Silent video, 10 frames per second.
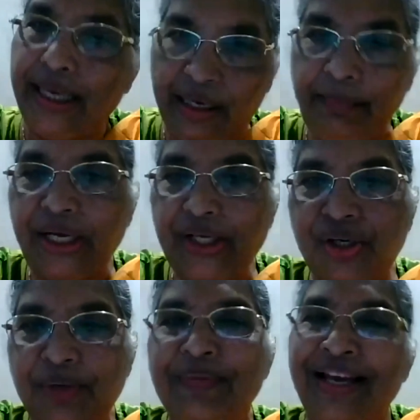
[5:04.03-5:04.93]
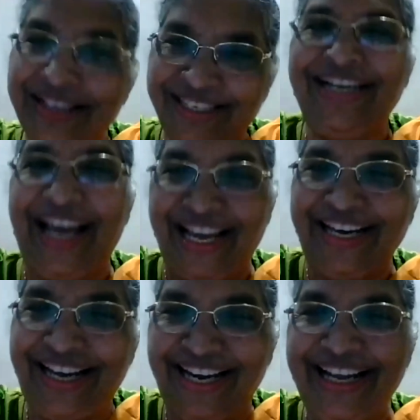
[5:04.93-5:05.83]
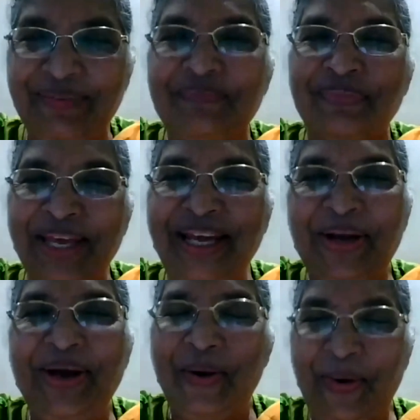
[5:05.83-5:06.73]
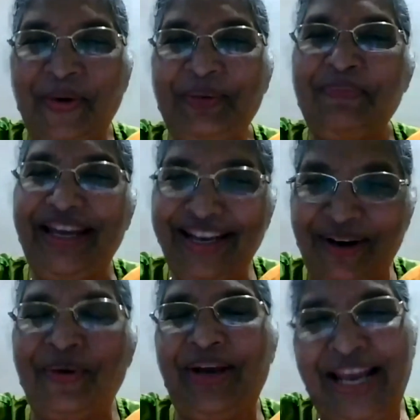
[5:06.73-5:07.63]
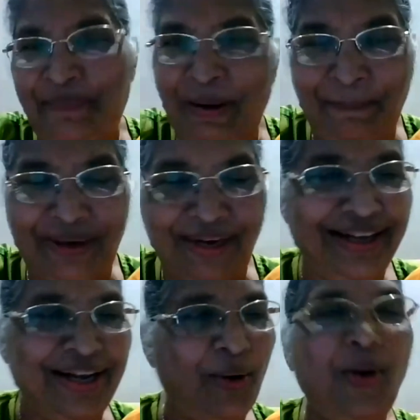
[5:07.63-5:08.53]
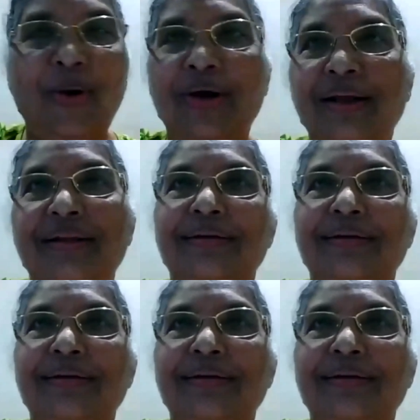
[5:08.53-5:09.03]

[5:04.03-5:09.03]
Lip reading: NABH directly or by Kaho-like people, or